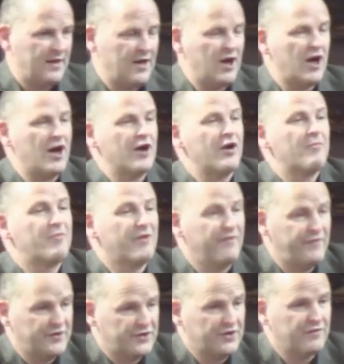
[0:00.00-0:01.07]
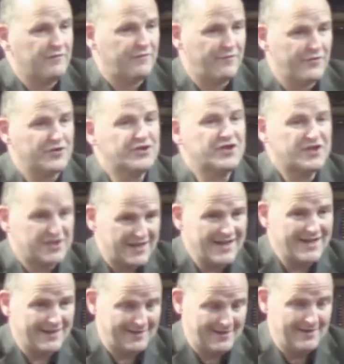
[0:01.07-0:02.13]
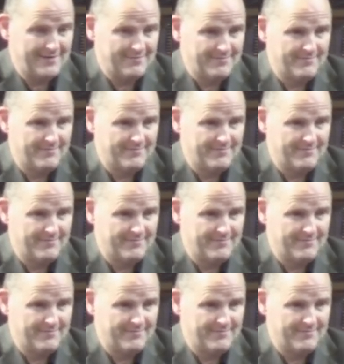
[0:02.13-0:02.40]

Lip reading: are a provision for society.